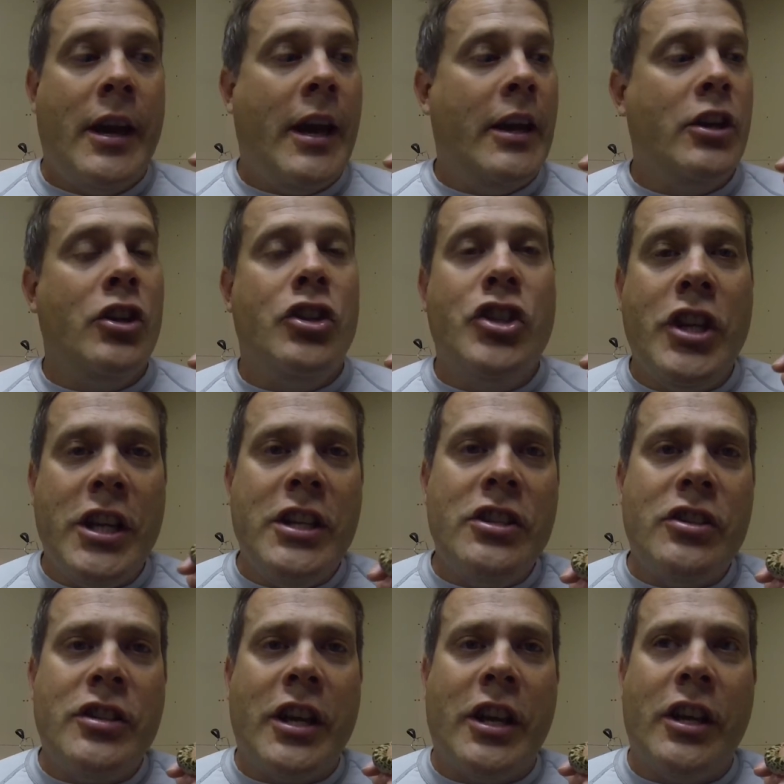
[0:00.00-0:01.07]
and your
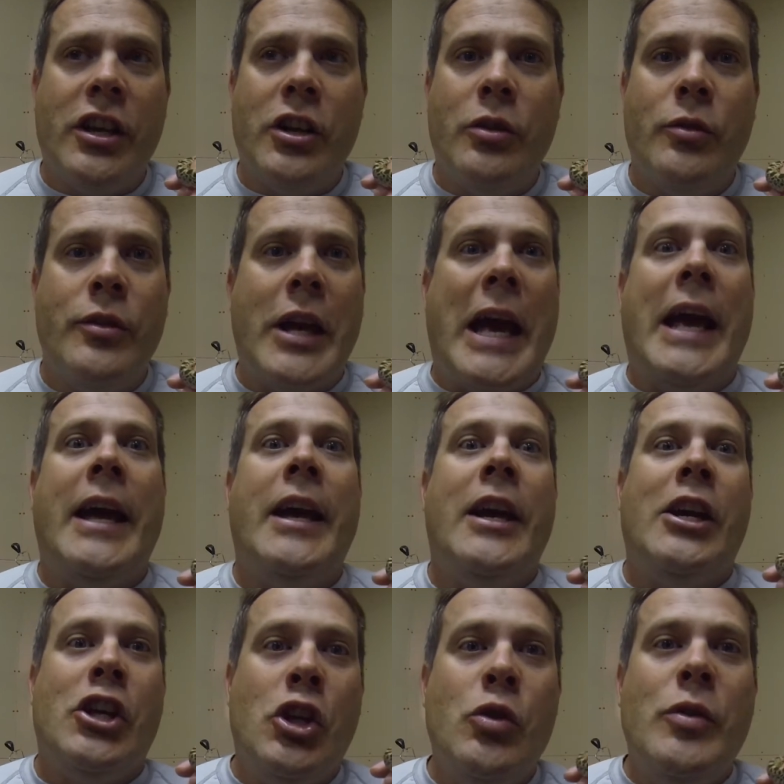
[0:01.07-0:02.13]
genes are telling you that
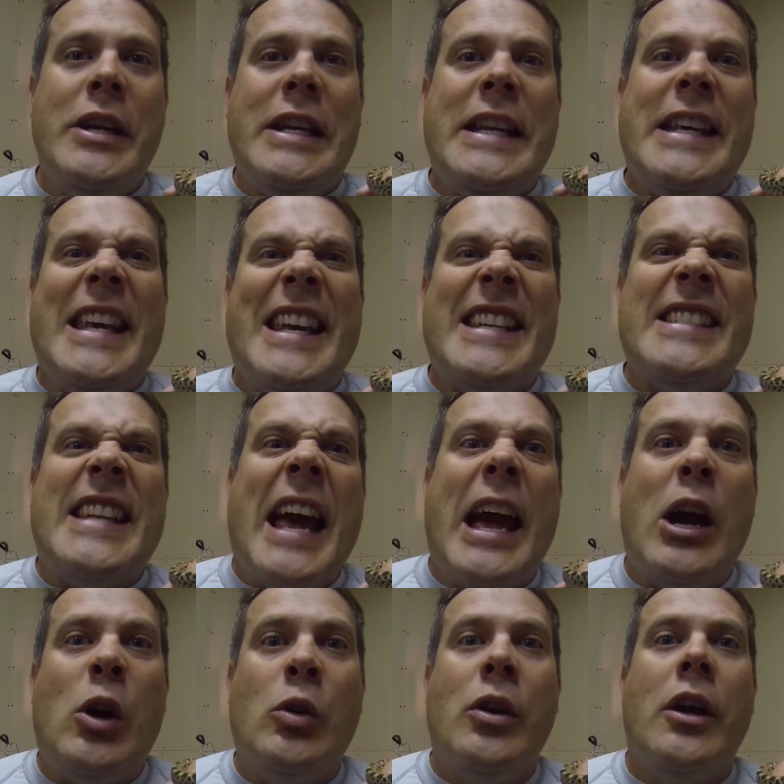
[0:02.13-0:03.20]
you need to get
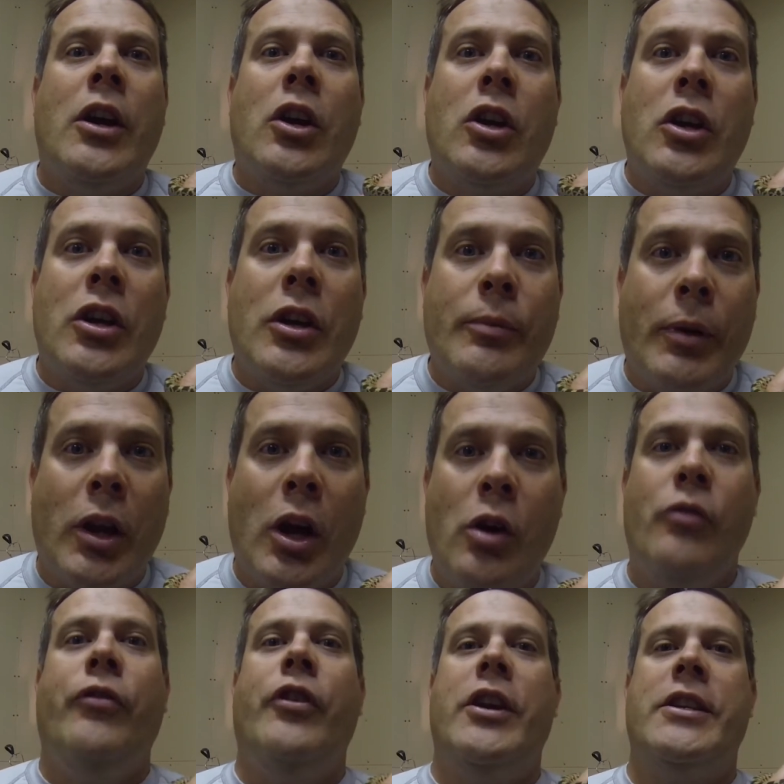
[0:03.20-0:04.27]
down
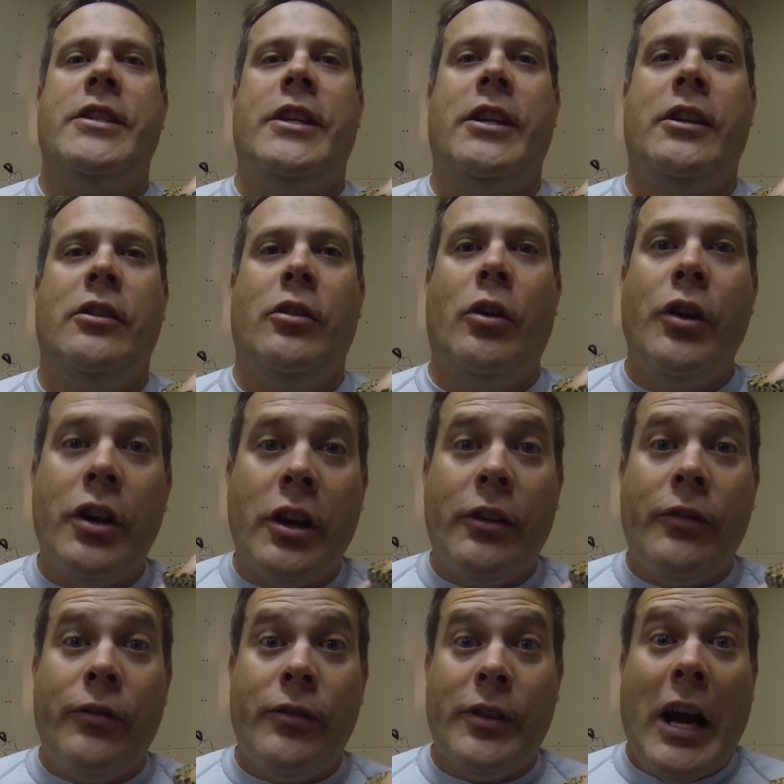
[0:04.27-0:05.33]
below freezing or you're
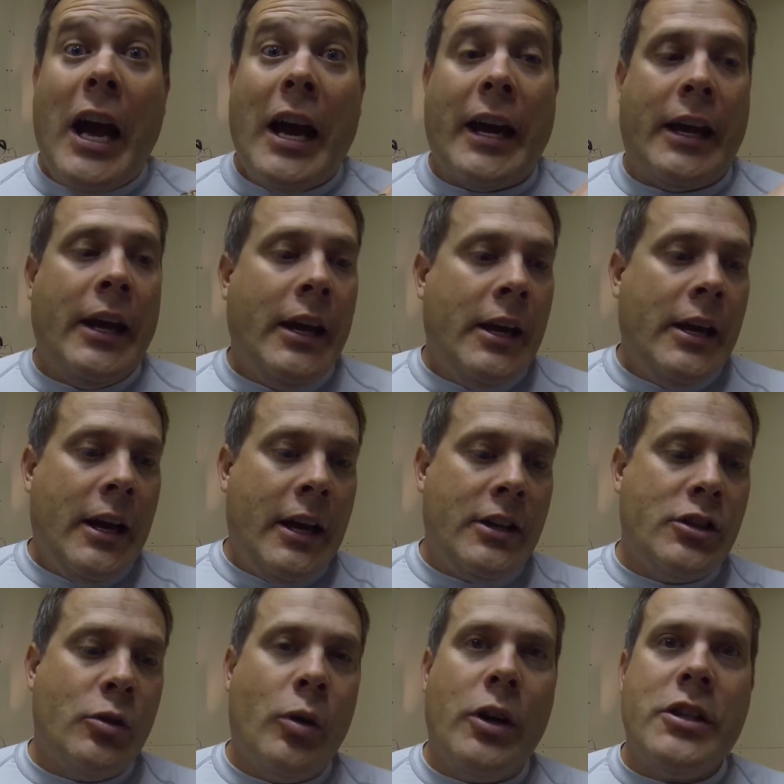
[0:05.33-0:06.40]
gonna die. And
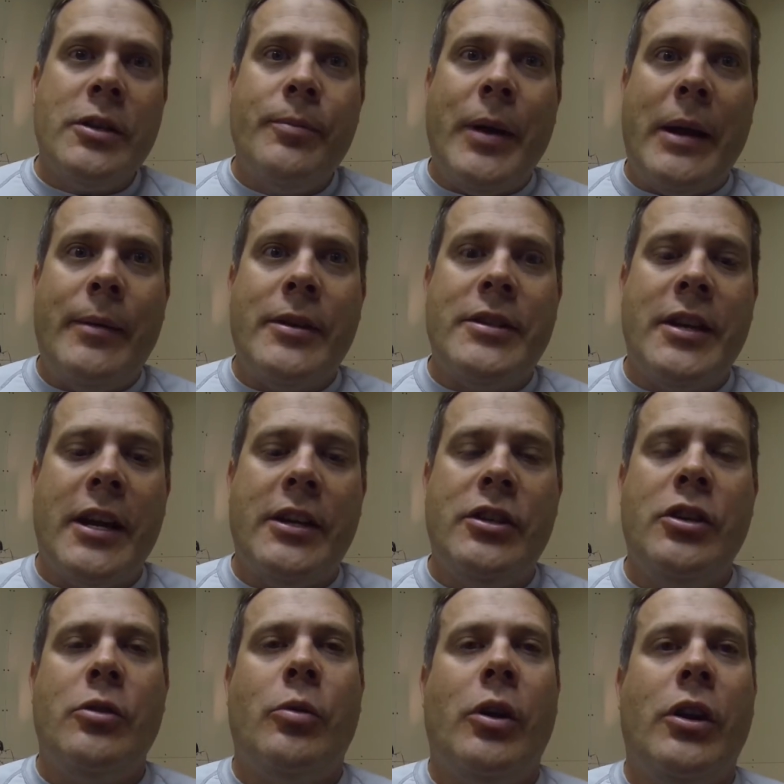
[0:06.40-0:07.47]
so what does a baby snake
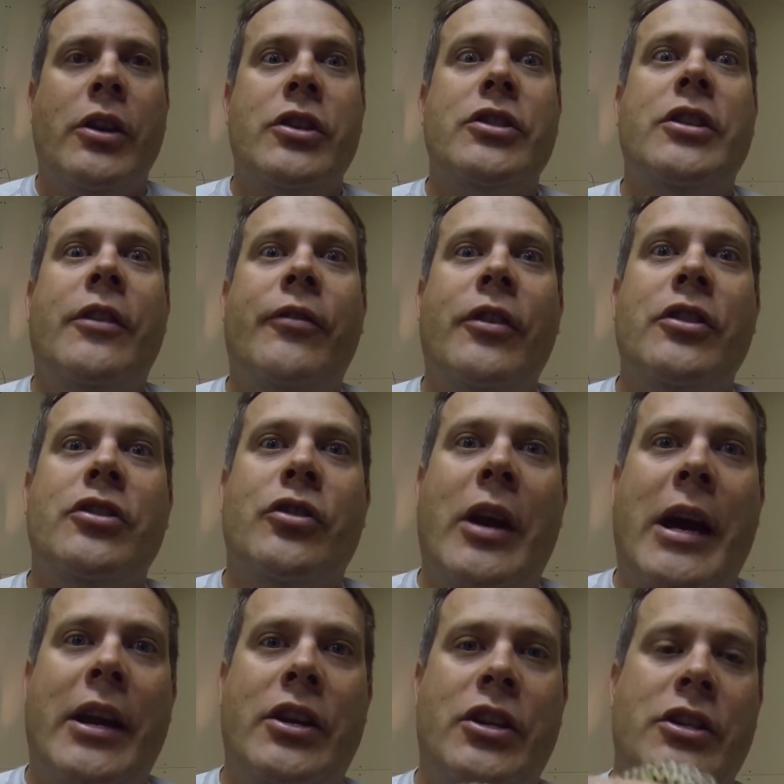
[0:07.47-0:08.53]
do? Well, there's different
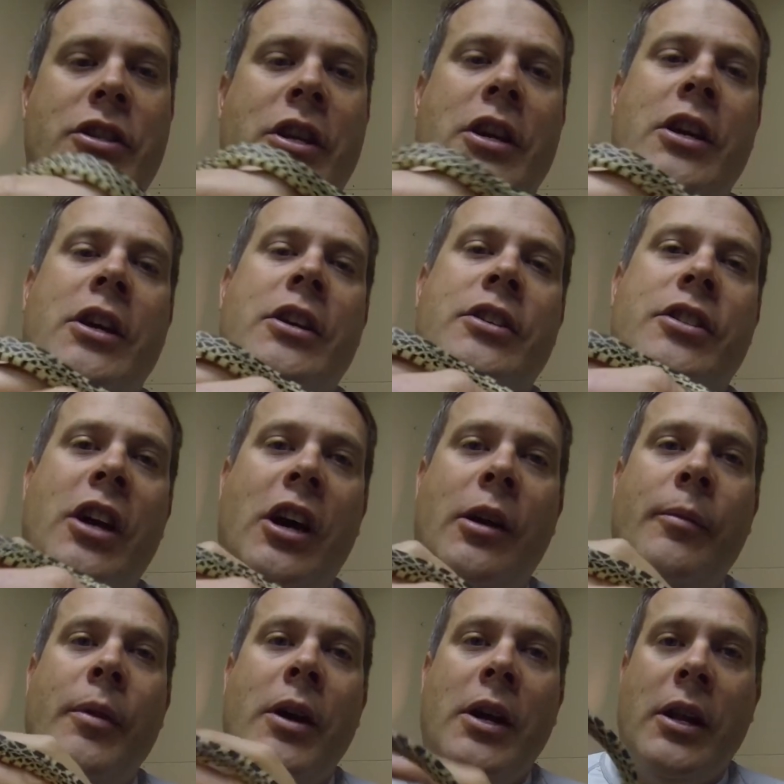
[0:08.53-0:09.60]
strategies.
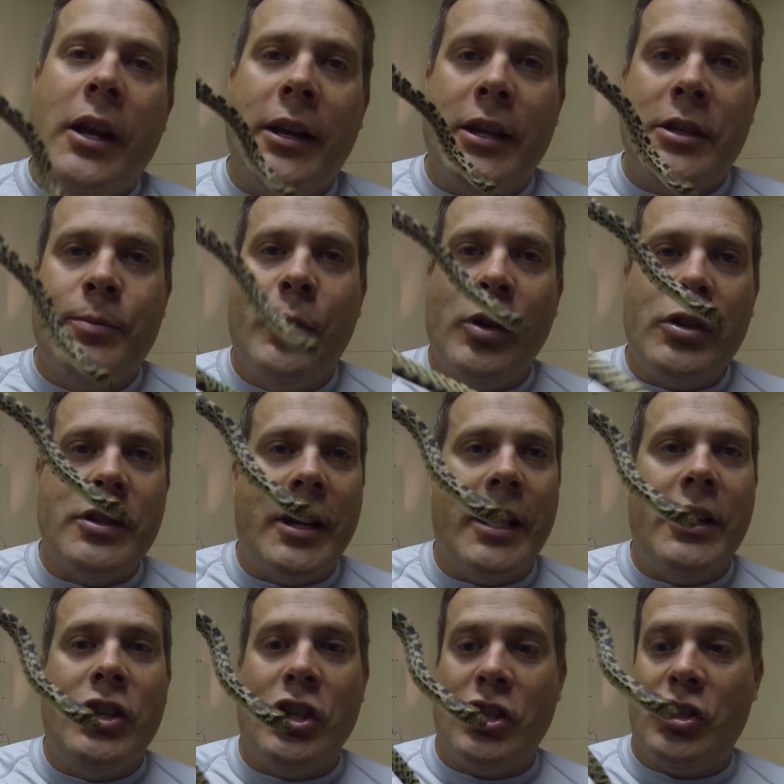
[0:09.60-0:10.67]
Some, like this bull
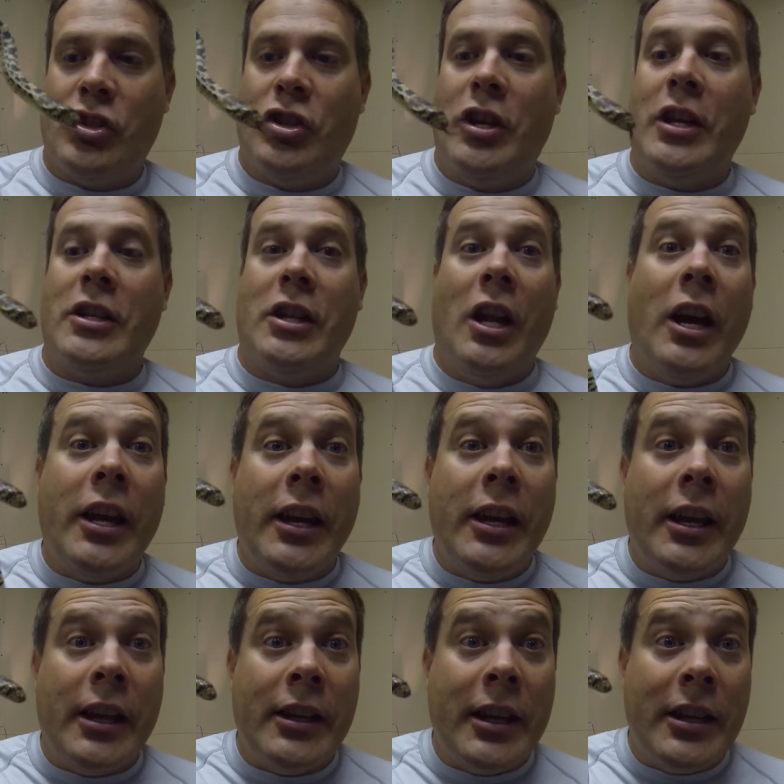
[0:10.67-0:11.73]
snake, just get
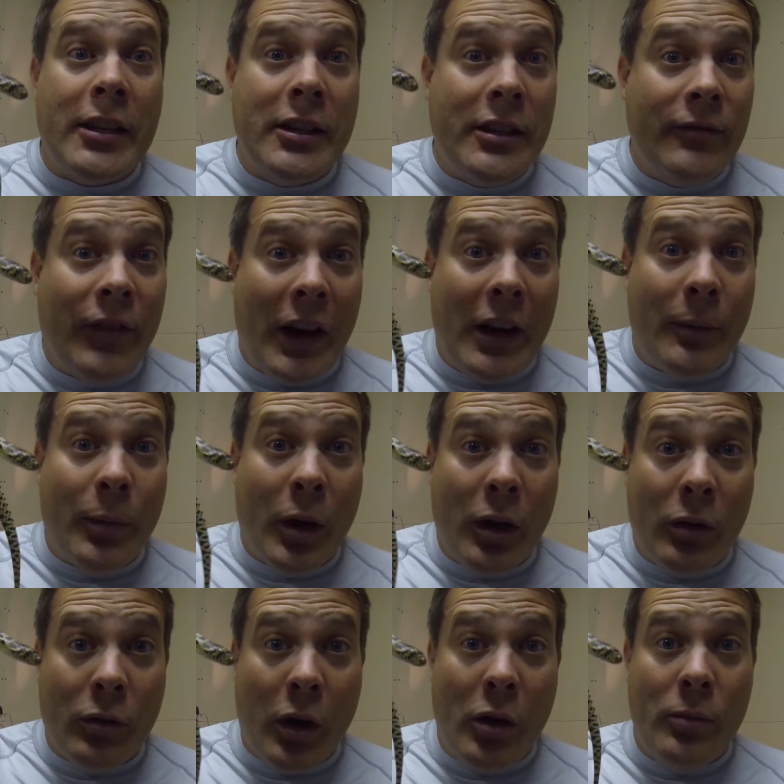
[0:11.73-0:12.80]
lucky and they find a
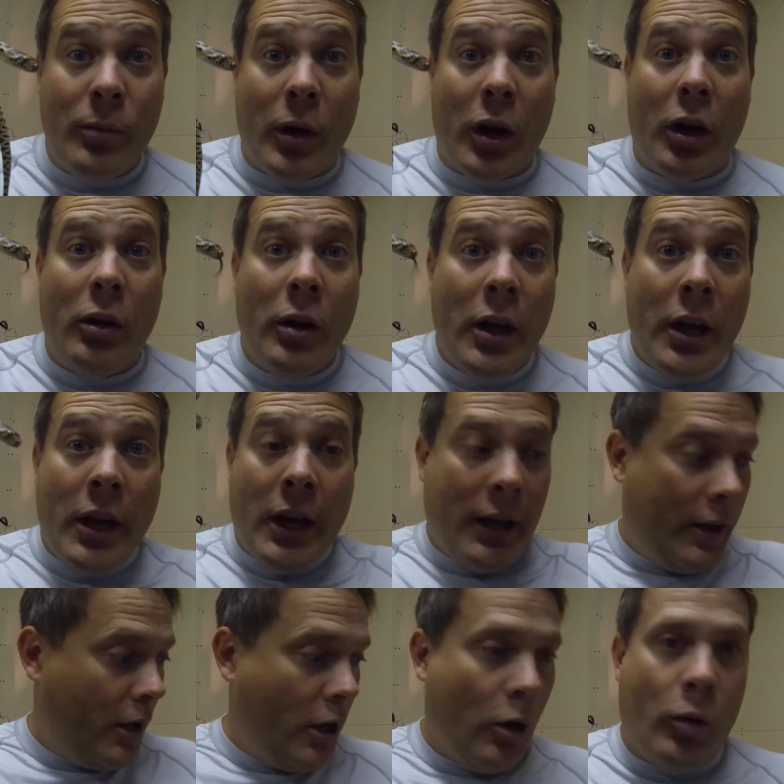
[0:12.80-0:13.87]
rodent burrow
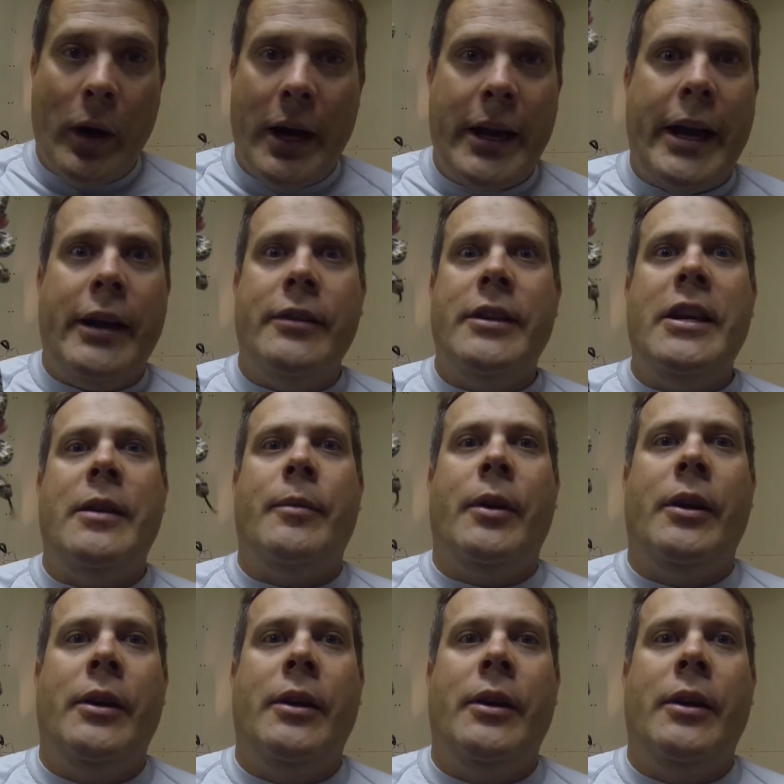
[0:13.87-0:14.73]
and they go way down deep.